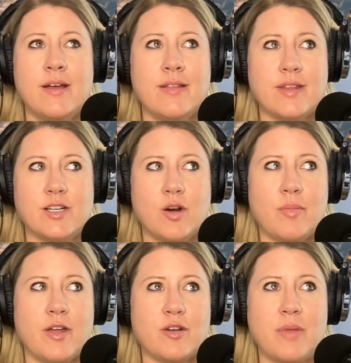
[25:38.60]
They don't
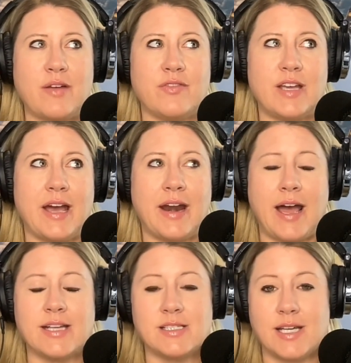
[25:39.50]
bother my feet, and
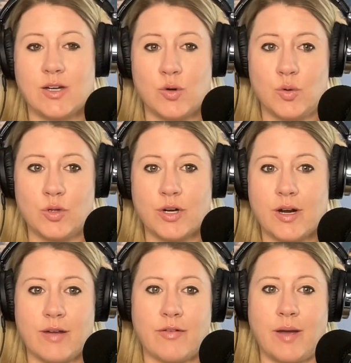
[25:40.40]
I stay cooler
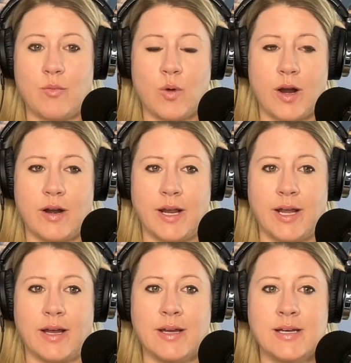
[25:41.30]
if I'm
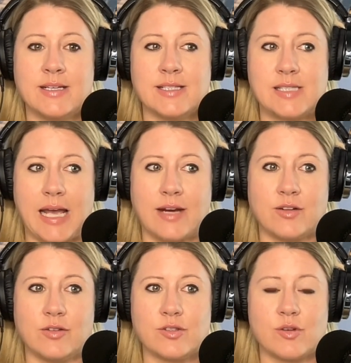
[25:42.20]
wearing
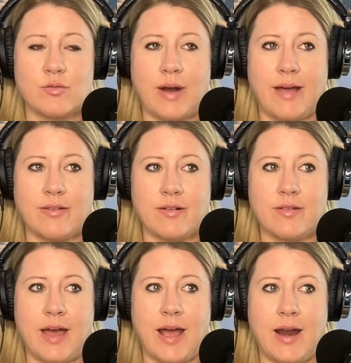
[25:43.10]
sandals rather
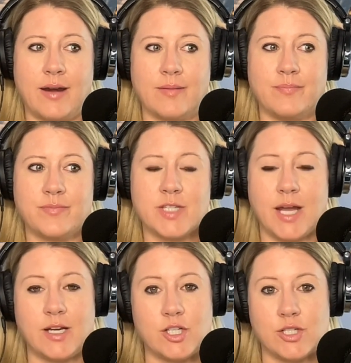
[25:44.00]
than
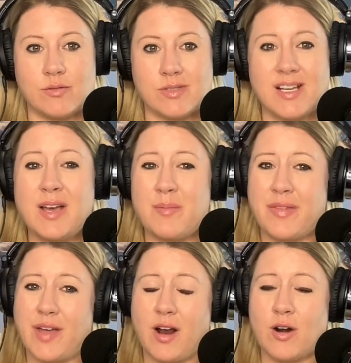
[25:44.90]
tennis shoes. But
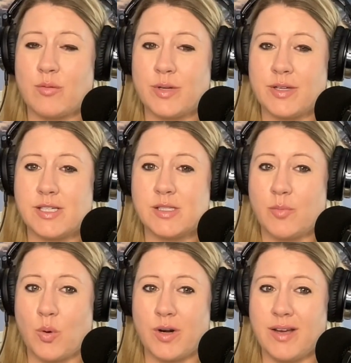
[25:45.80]
they are really
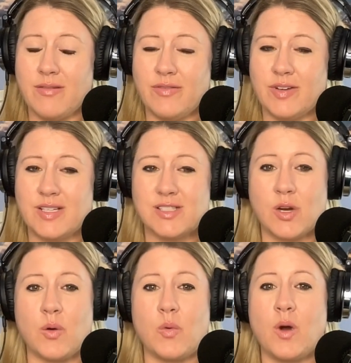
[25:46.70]
supportive.
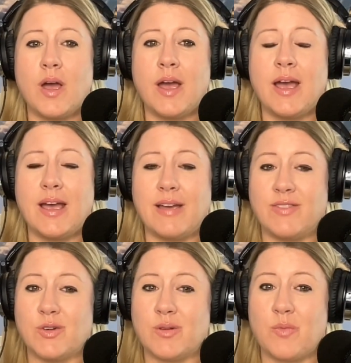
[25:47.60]
So if
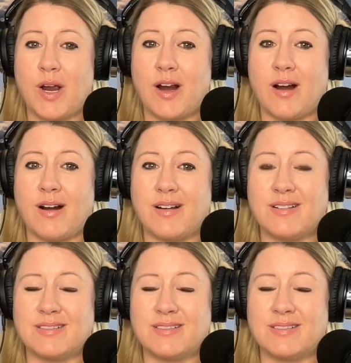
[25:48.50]
you can wear